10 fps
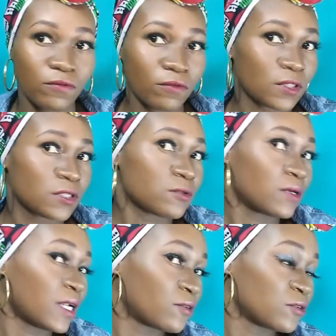For this one
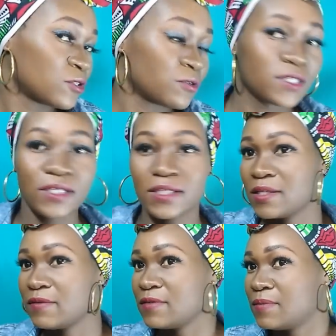I don't use any
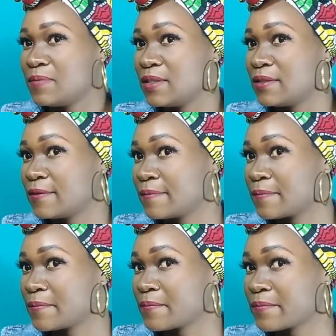safety pin,
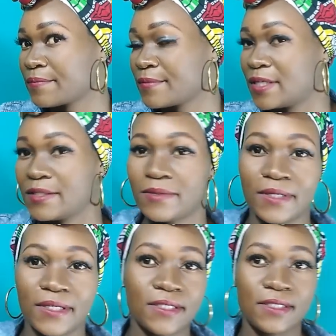as you
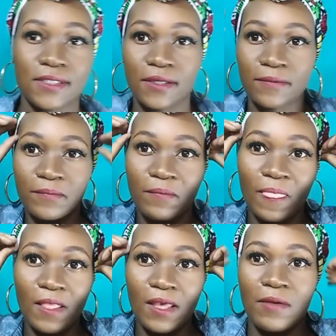can see,
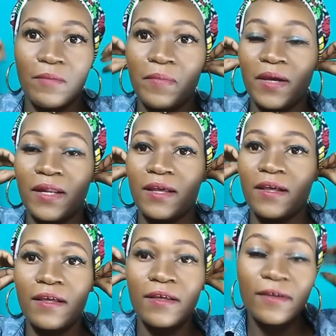but
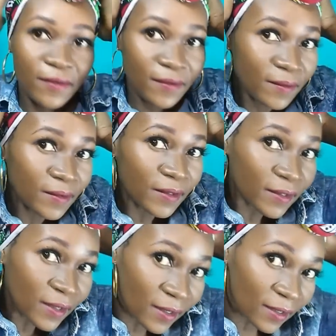
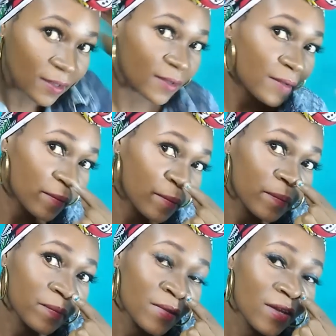yeah,
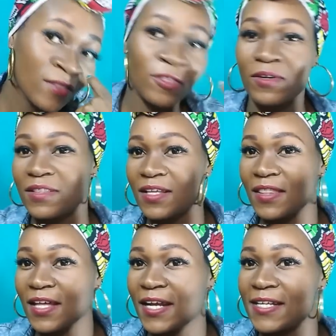the only thing
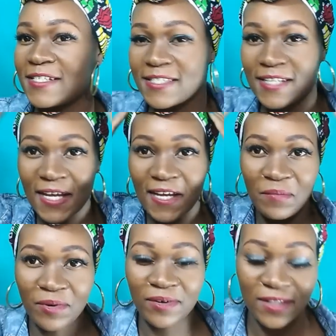that I dislike
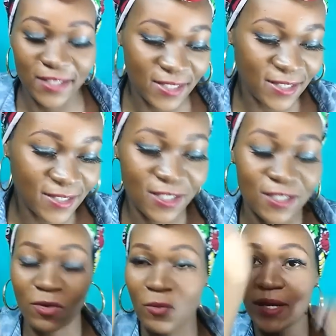about this is
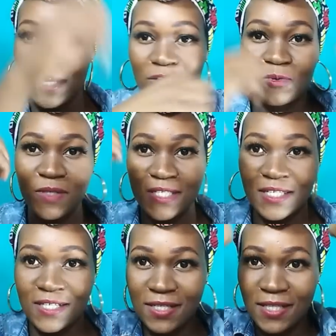when I twist
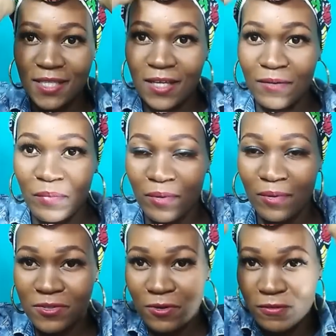it, the ball
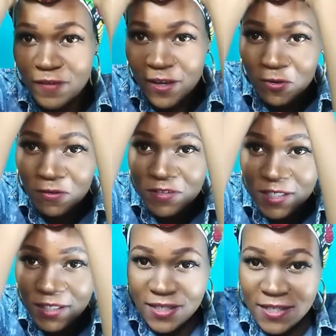sort of kind of
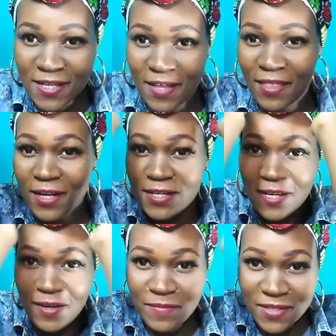shrinks, and then it
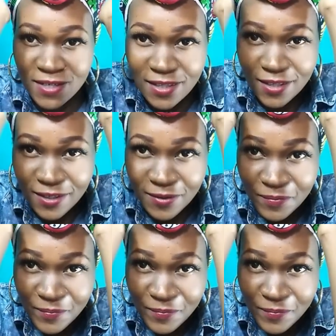comes at the